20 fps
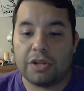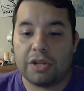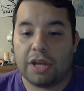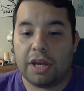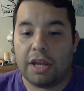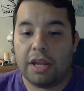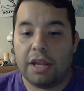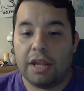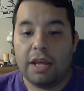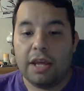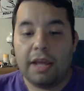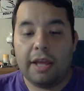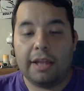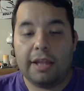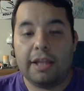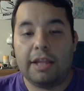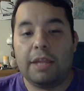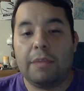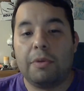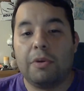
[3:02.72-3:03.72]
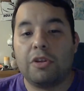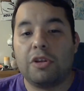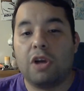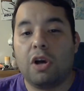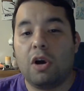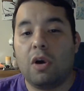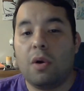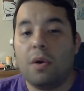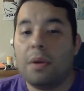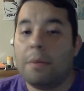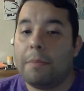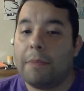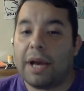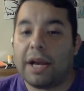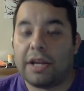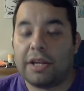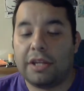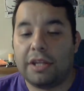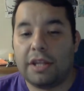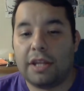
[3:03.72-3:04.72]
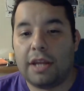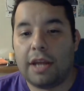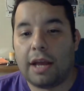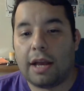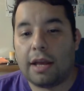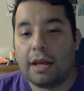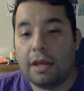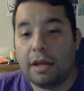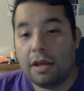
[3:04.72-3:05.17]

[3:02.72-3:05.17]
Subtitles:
side, and then they both go back into the deck.